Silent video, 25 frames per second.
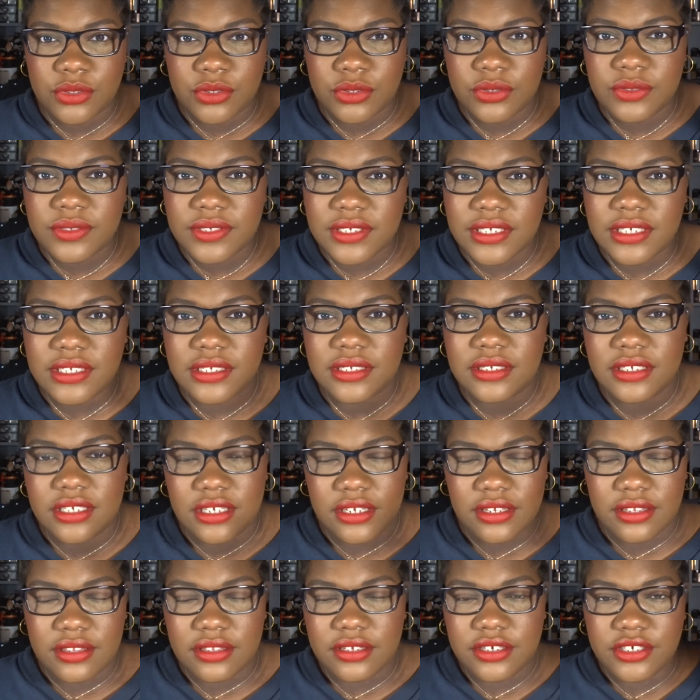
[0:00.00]
use it.
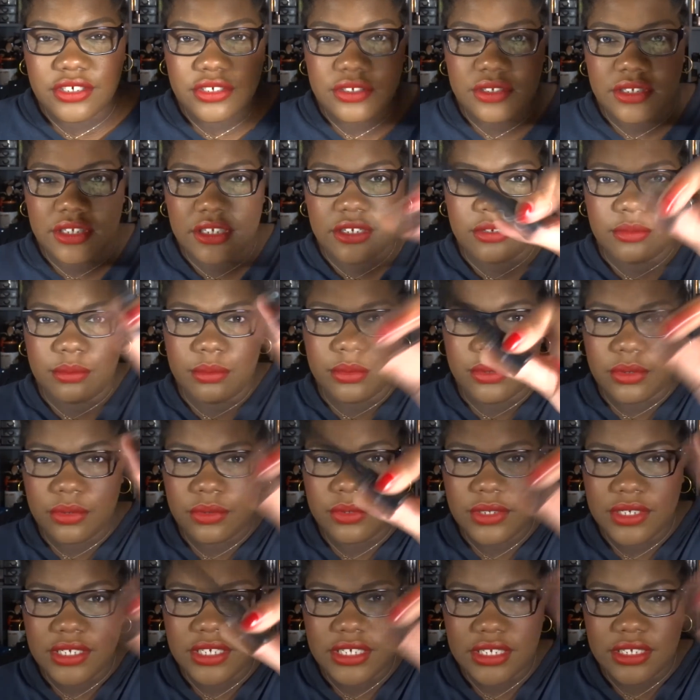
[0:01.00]
There is a little ball
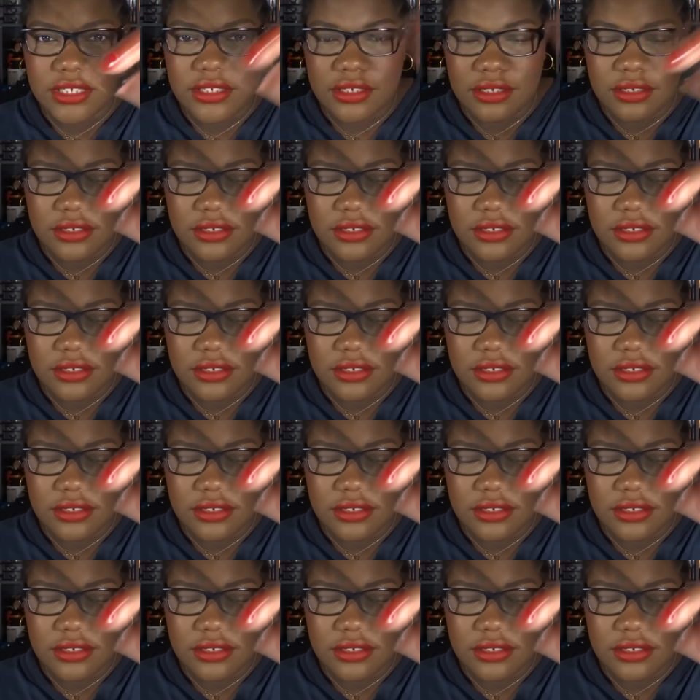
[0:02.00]
in it